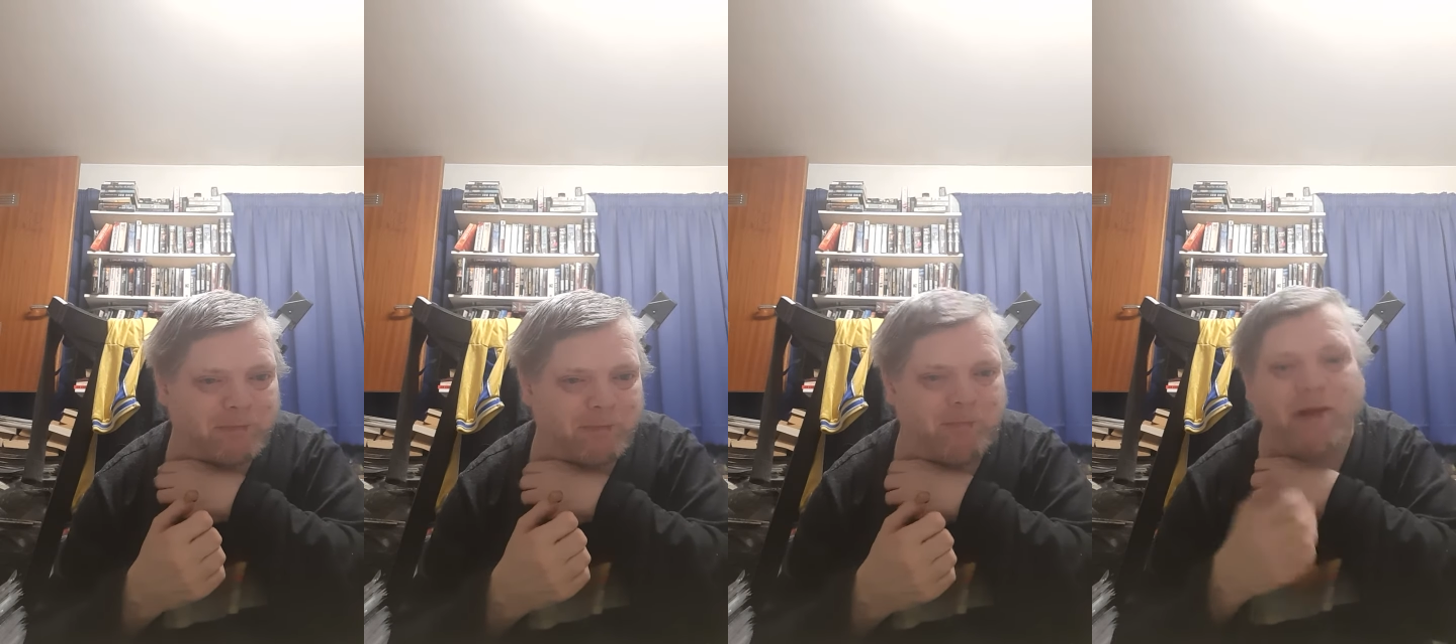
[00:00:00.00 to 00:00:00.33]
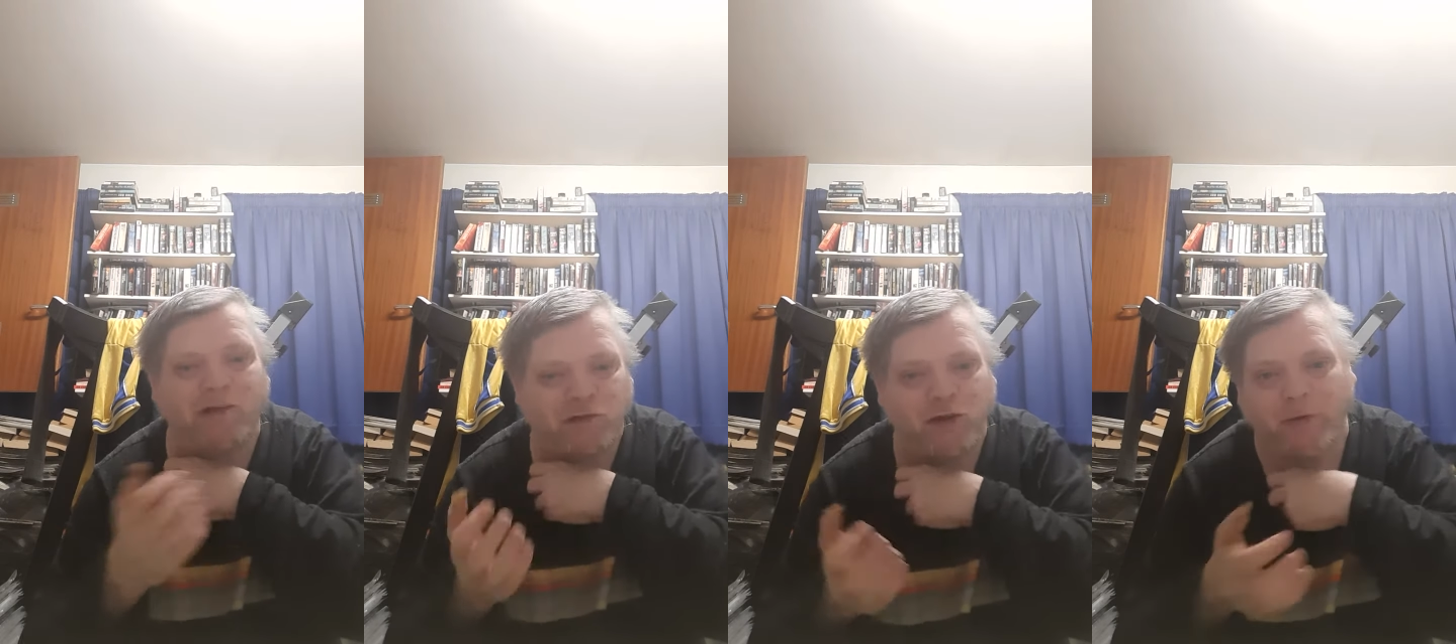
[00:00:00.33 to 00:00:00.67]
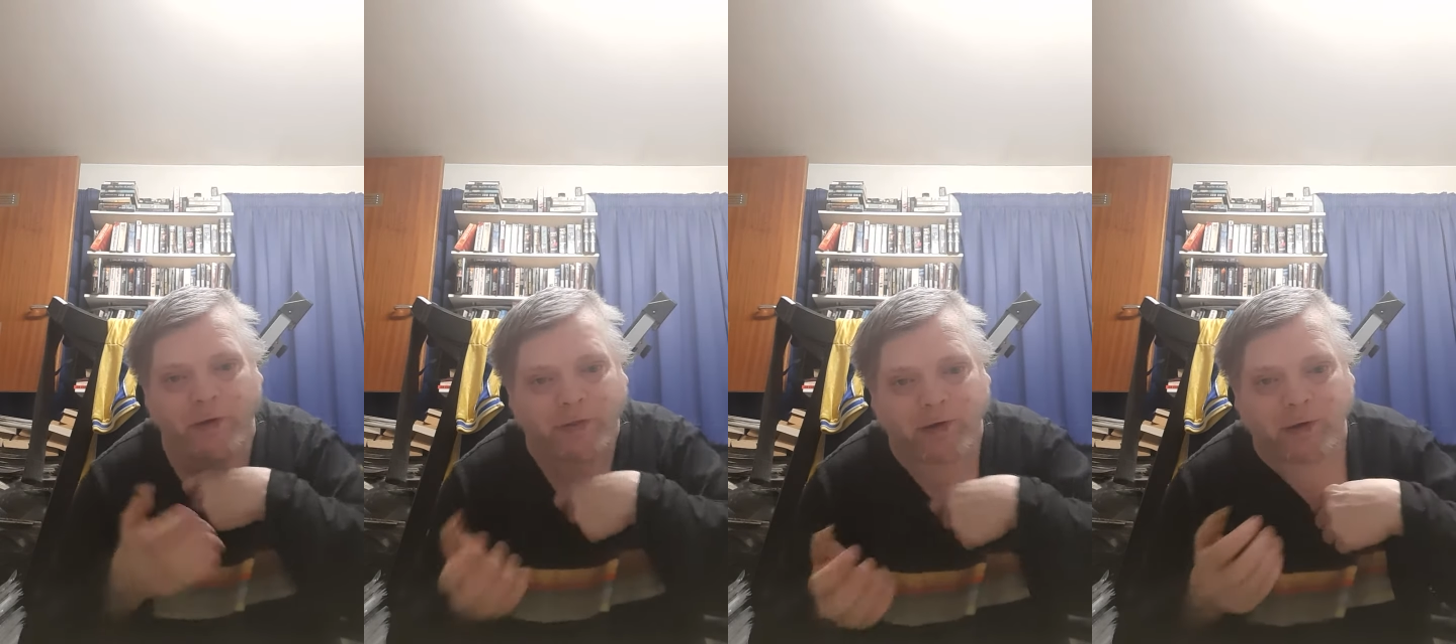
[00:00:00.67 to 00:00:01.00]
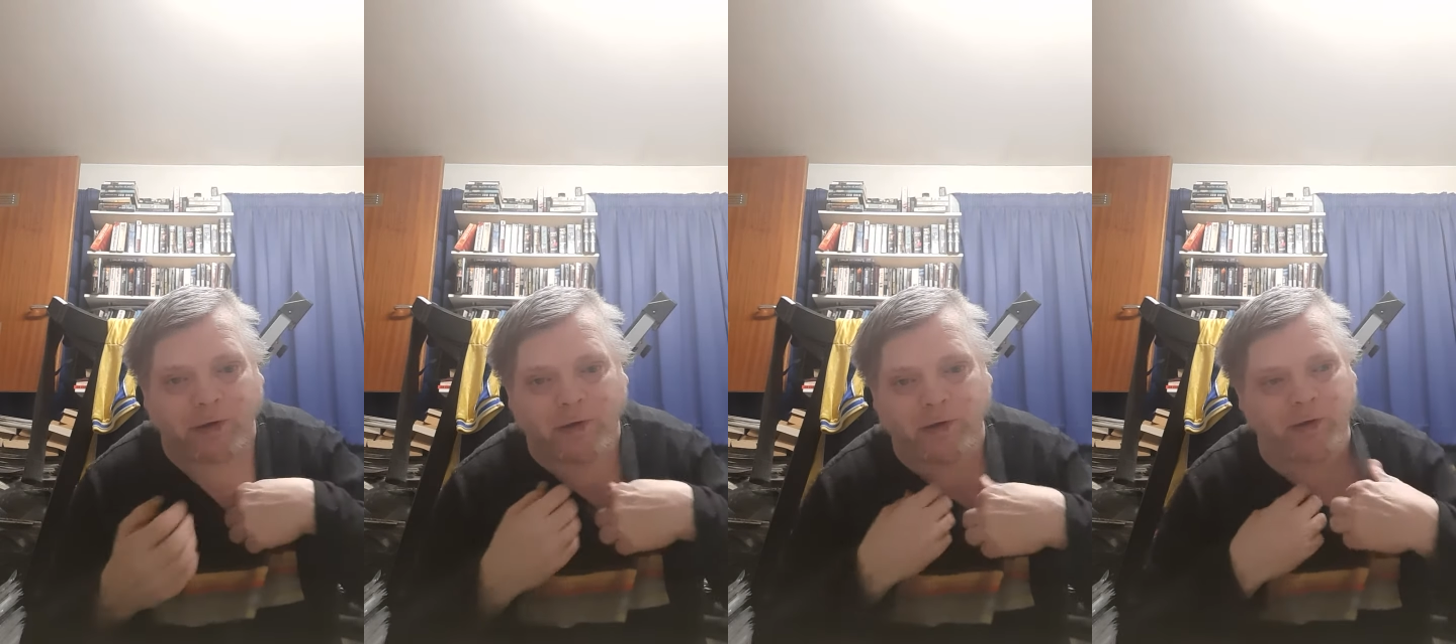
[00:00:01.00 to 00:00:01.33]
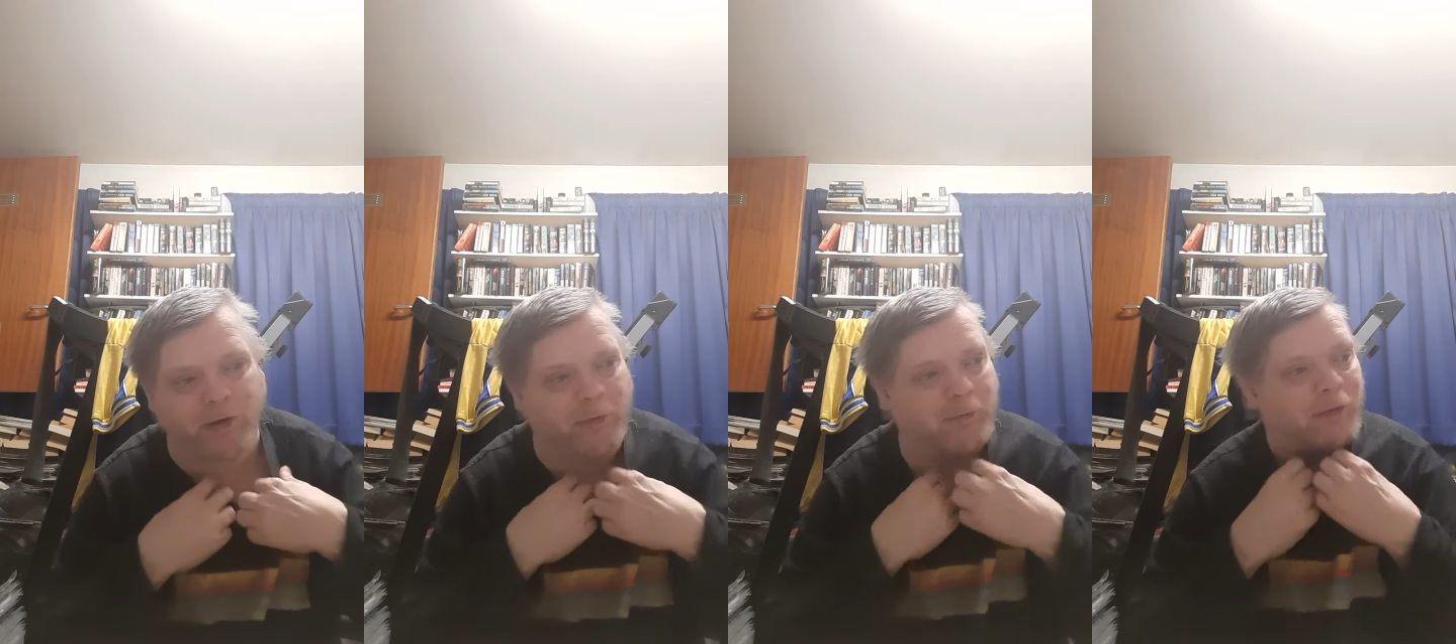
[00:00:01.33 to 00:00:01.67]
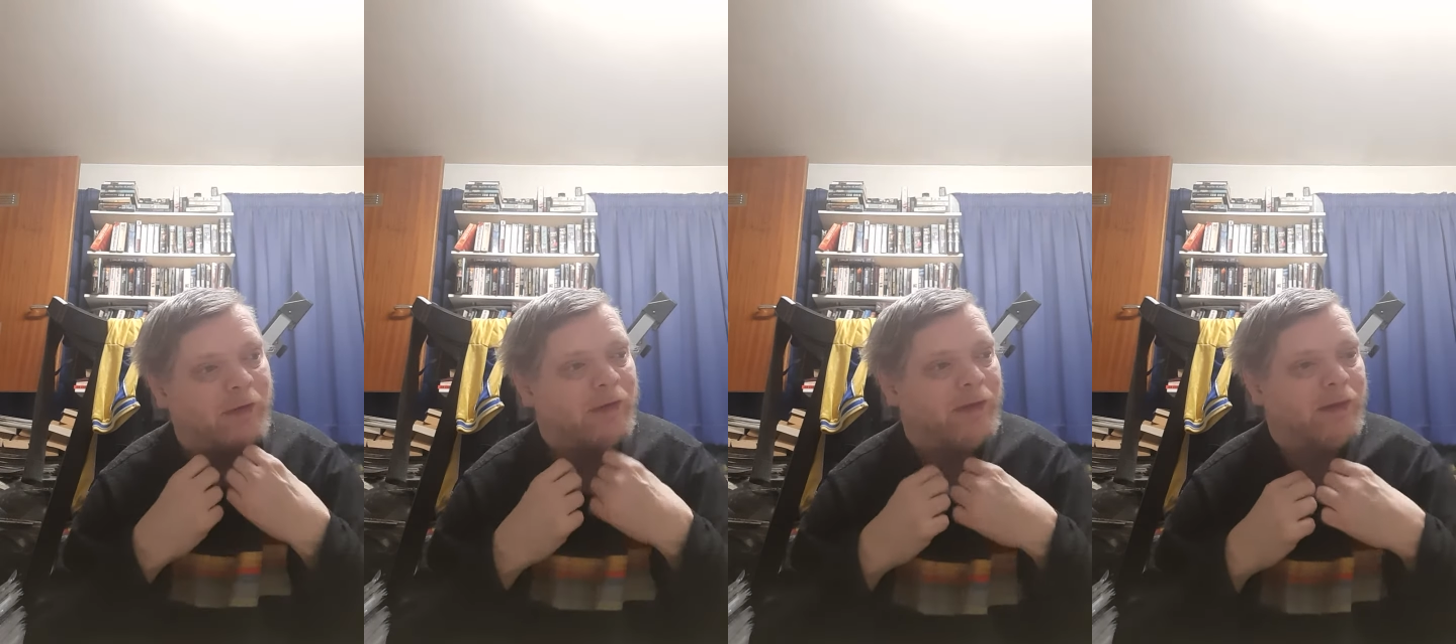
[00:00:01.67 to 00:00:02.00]
nasty or anything,
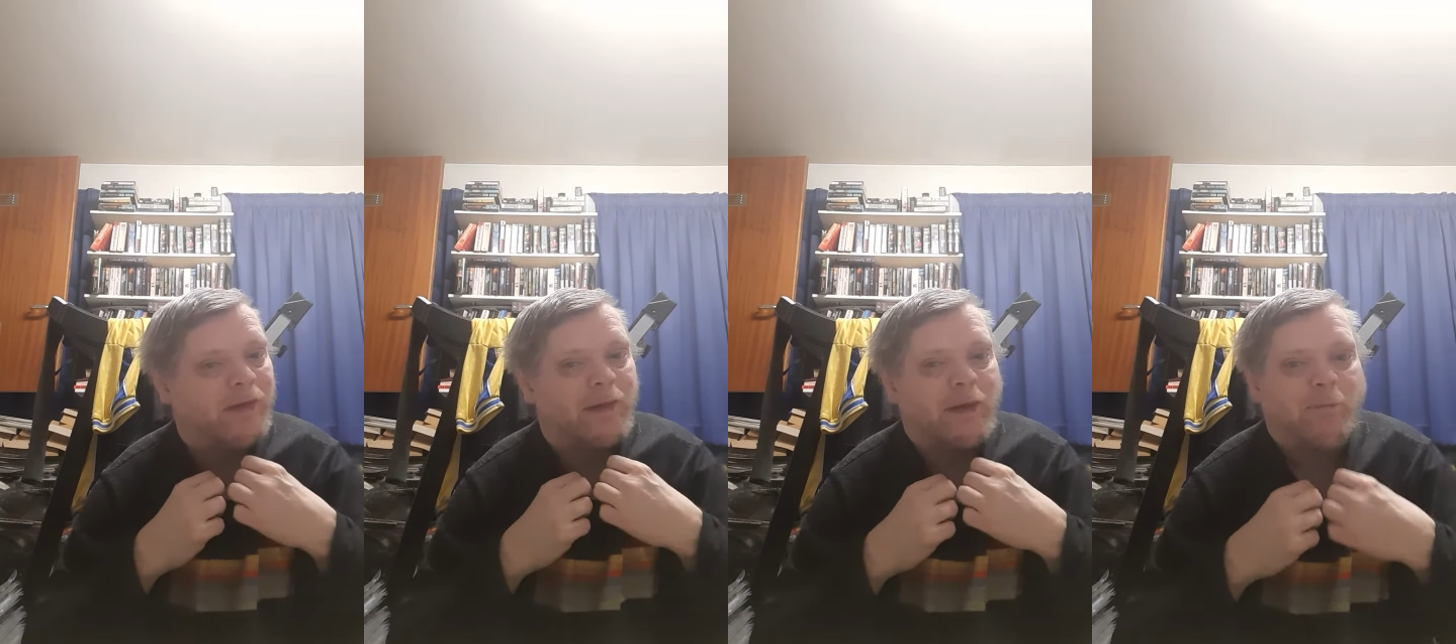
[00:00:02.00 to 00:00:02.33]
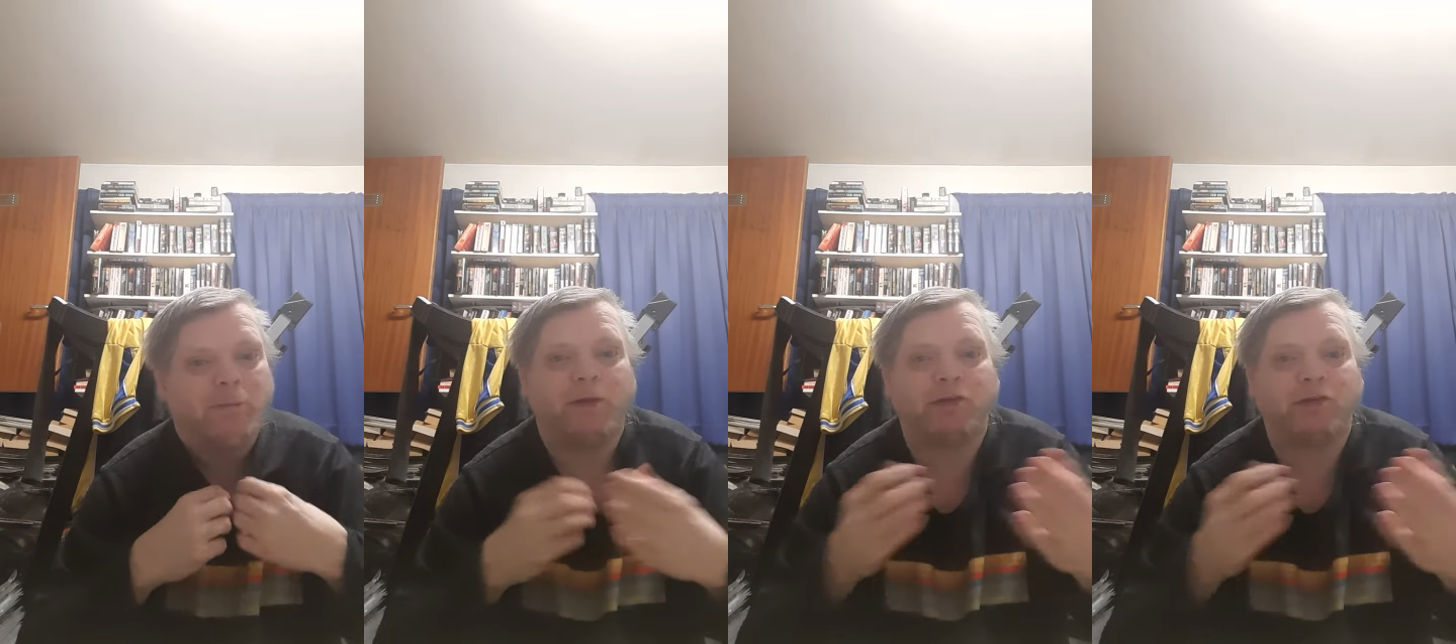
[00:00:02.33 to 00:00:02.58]
but